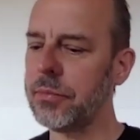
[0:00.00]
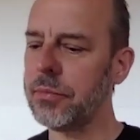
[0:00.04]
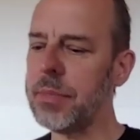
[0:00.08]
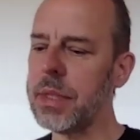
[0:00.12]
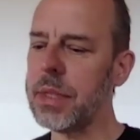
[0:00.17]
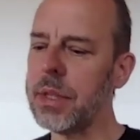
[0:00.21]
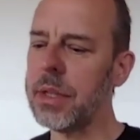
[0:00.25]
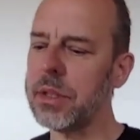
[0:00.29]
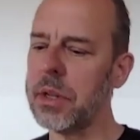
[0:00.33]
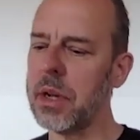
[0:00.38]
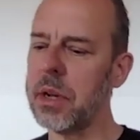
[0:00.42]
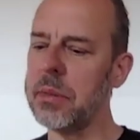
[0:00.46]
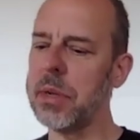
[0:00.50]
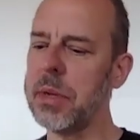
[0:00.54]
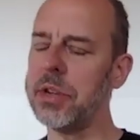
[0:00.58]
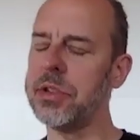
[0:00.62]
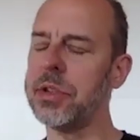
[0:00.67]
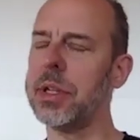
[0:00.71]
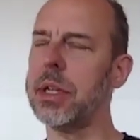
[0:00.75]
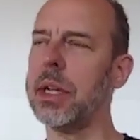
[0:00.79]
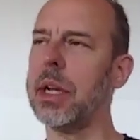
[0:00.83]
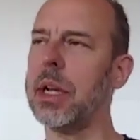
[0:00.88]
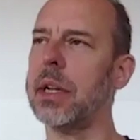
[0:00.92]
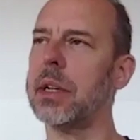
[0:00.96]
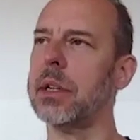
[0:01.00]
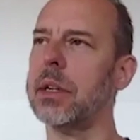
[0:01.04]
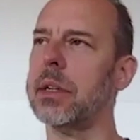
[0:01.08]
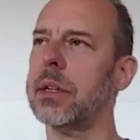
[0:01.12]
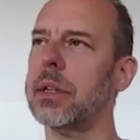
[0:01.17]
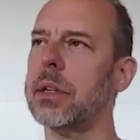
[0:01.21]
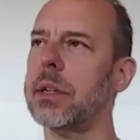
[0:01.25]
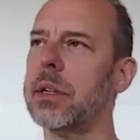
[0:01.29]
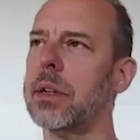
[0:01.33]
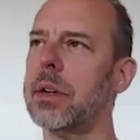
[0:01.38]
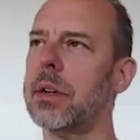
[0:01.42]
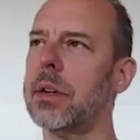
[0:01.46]
So I mentioned that
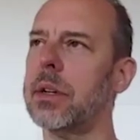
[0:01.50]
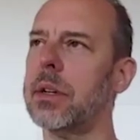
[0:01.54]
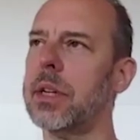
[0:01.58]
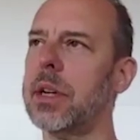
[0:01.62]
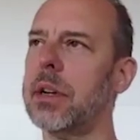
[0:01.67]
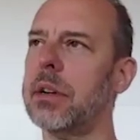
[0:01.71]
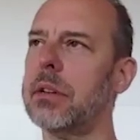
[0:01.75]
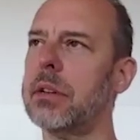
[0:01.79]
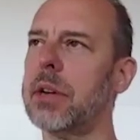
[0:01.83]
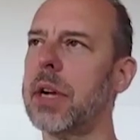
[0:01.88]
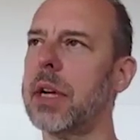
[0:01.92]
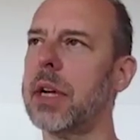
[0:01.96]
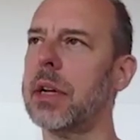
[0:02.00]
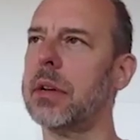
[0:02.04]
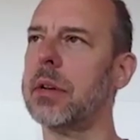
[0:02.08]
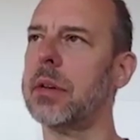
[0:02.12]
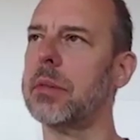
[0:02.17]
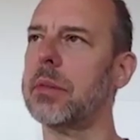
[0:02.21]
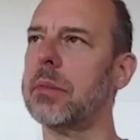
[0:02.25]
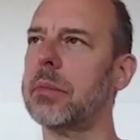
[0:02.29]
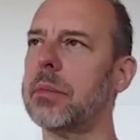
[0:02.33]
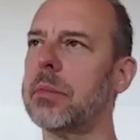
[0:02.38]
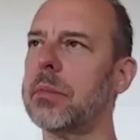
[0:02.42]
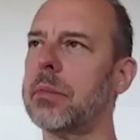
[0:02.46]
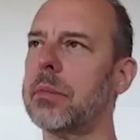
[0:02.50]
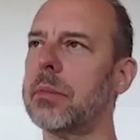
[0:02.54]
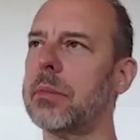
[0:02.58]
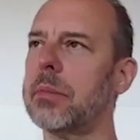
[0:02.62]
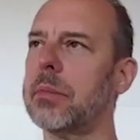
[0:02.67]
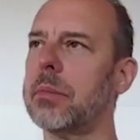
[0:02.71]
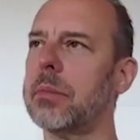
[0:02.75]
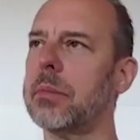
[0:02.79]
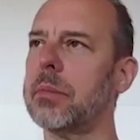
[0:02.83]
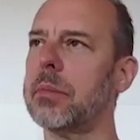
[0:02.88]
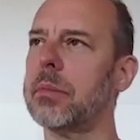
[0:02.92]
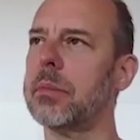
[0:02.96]
earlier, right?
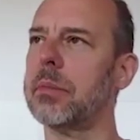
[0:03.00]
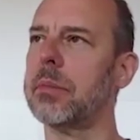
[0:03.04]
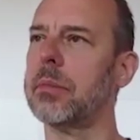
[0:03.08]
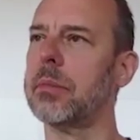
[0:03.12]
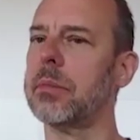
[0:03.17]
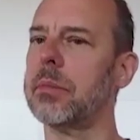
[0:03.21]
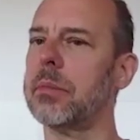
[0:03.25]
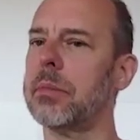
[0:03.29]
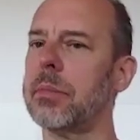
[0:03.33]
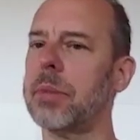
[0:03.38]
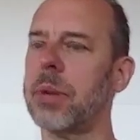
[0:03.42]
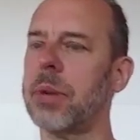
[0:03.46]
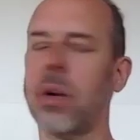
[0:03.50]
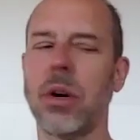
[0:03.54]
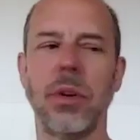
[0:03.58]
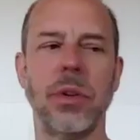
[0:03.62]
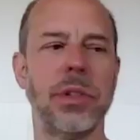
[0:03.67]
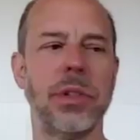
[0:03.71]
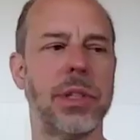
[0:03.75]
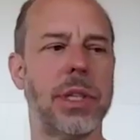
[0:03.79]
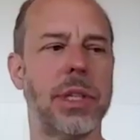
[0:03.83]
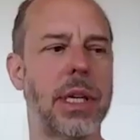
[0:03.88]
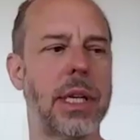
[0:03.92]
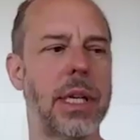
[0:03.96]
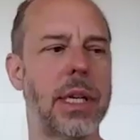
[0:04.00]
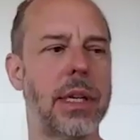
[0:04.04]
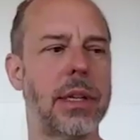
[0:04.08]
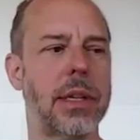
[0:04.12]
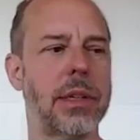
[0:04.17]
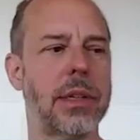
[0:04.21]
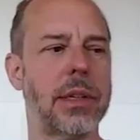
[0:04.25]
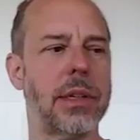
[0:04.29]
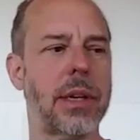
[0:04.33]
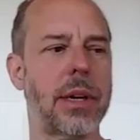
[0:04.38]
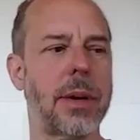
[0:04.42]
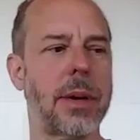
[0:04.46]
Posed in his